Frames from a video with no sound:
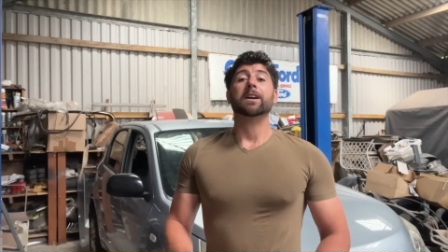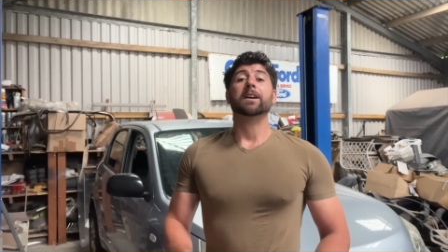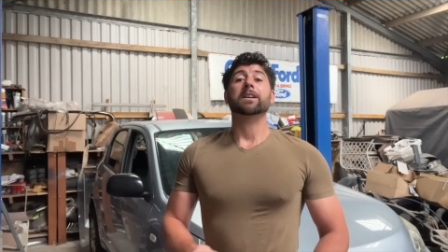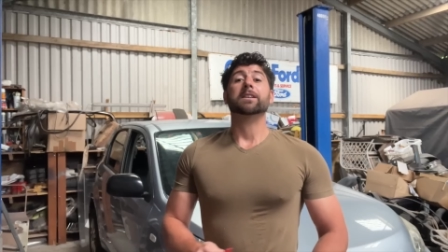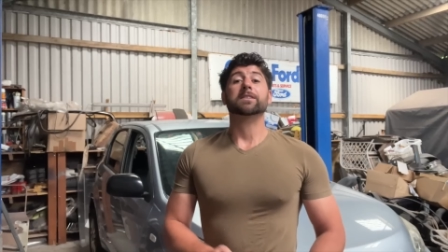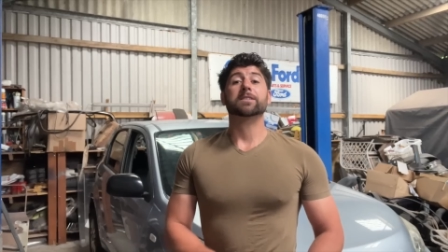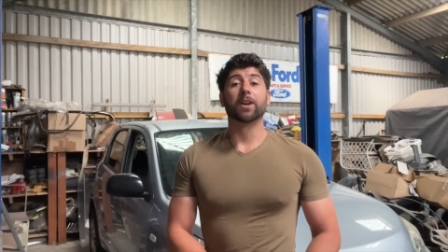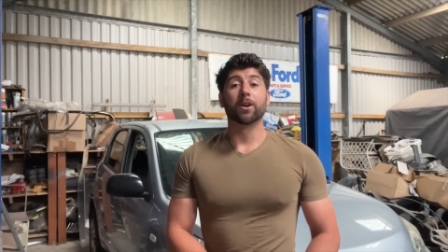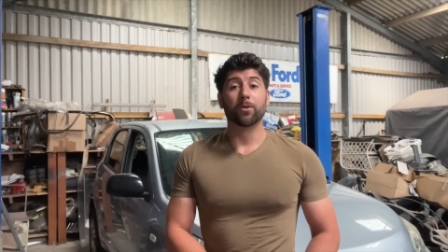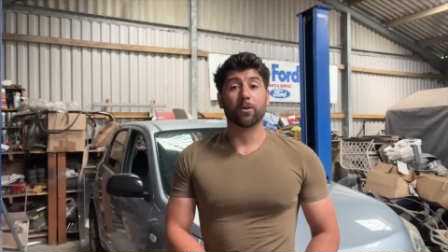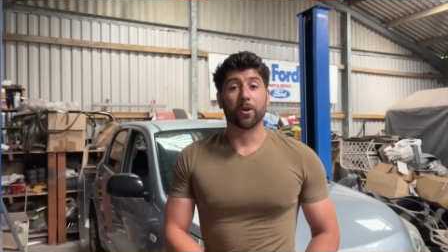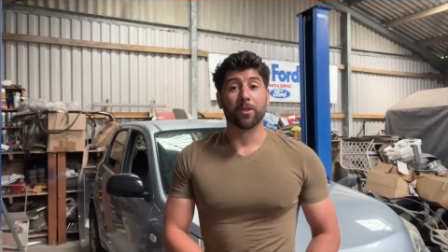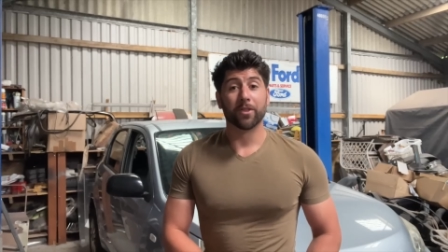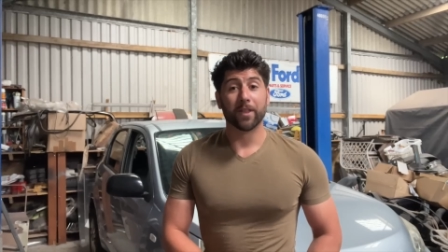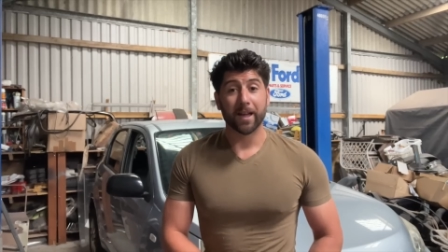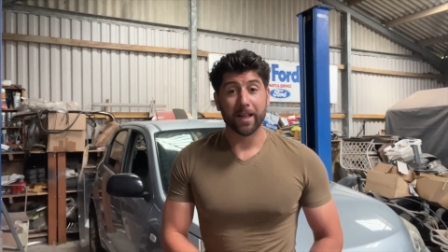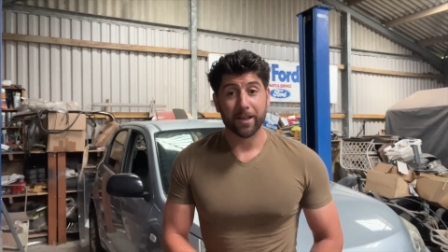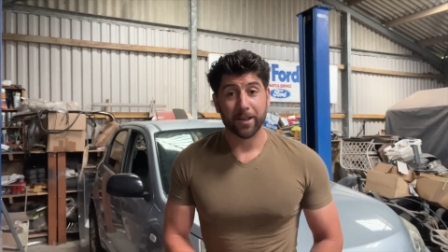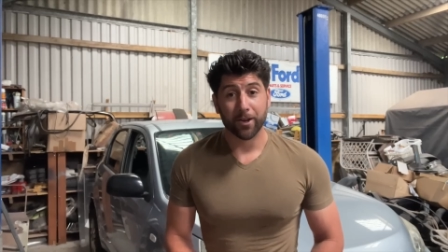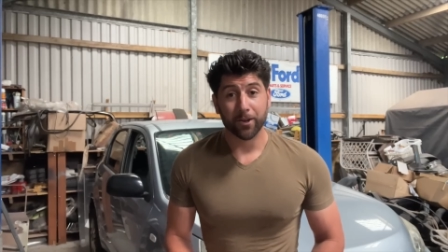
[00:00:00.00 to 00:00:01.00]
So on
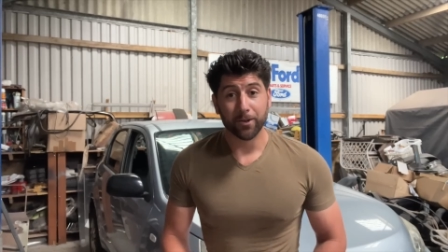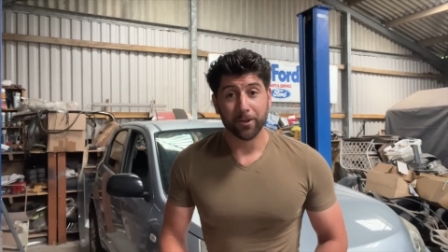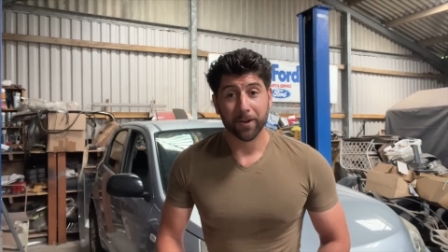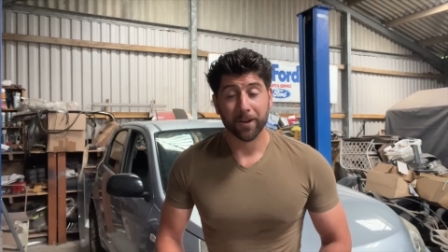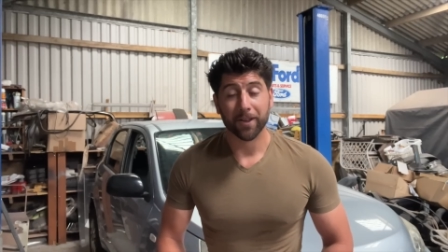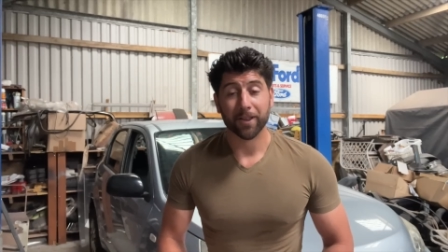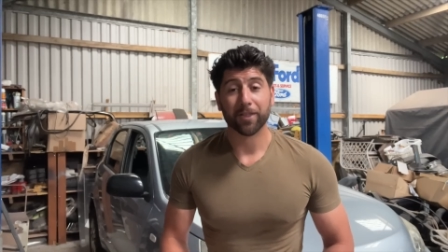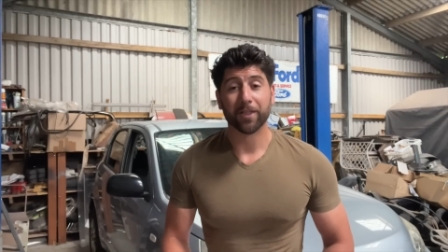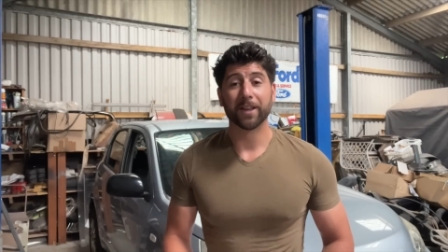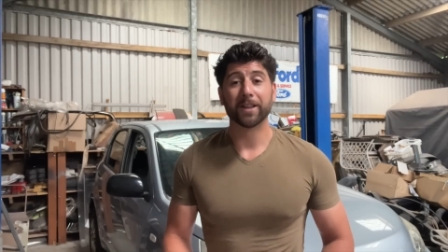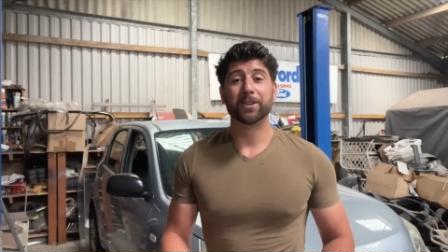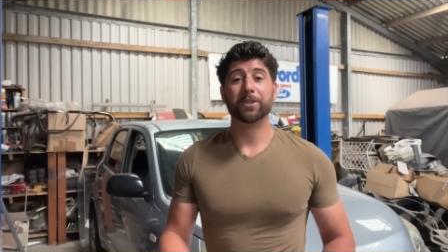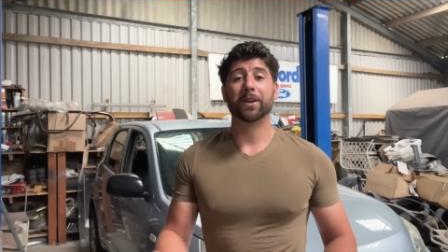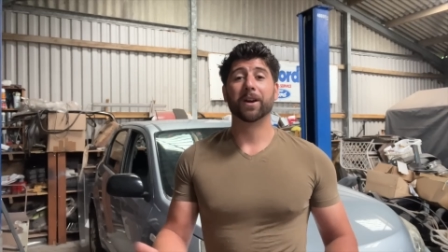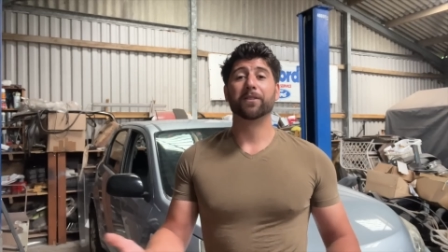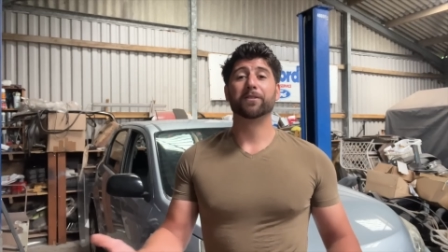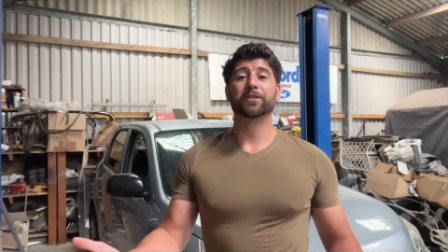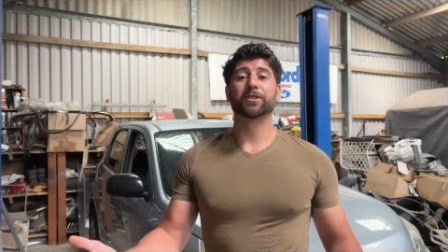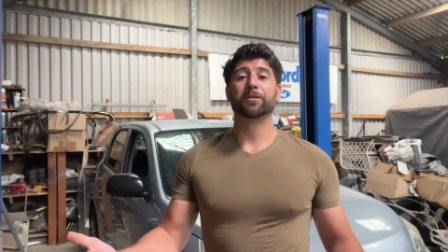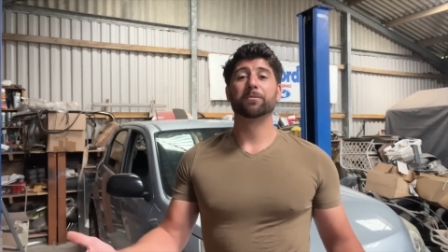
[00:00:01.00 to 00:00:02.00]
that note, thank you
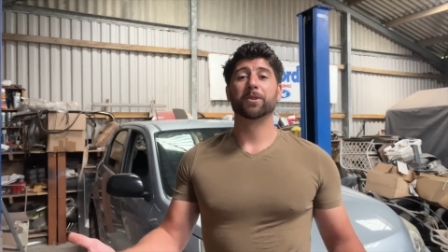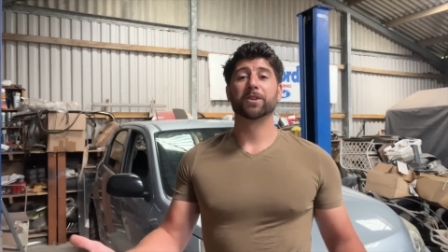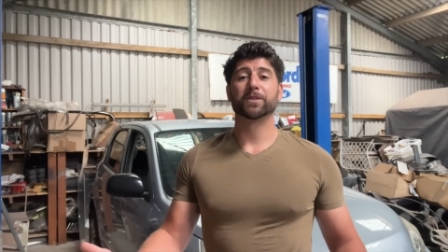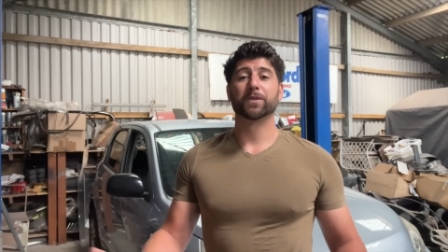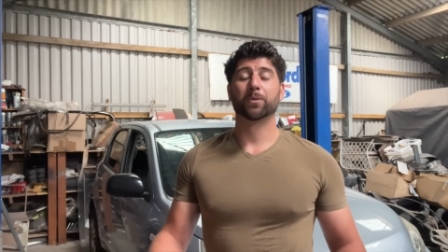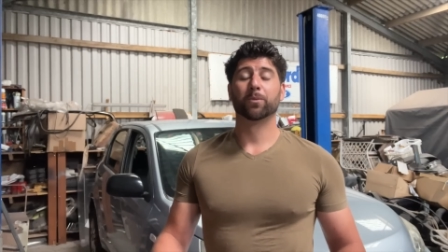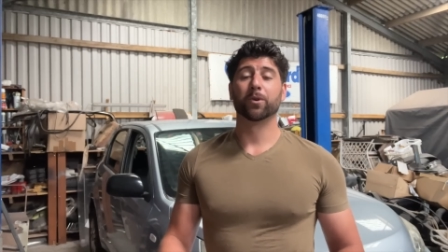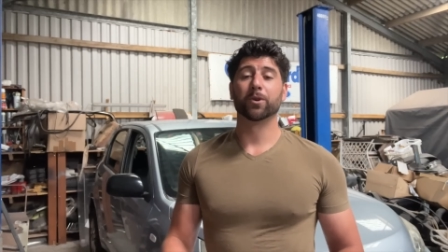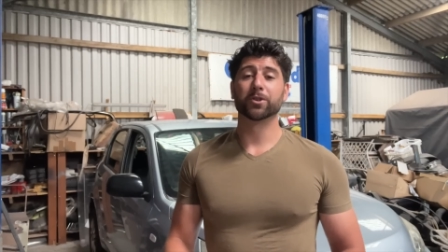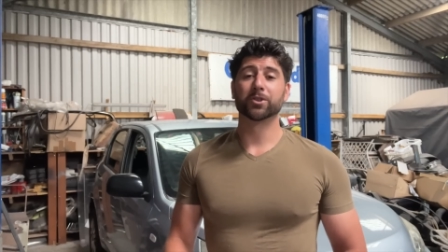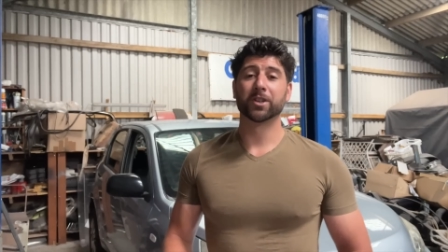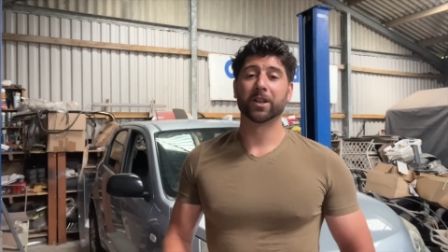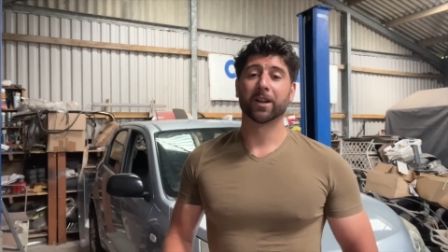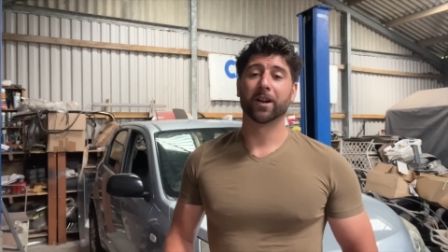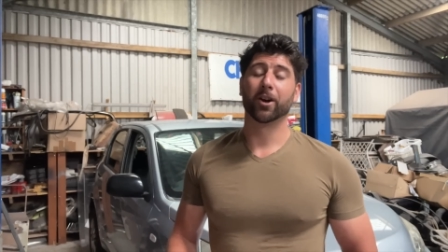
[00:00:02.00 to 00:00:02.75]
ever so much for watching.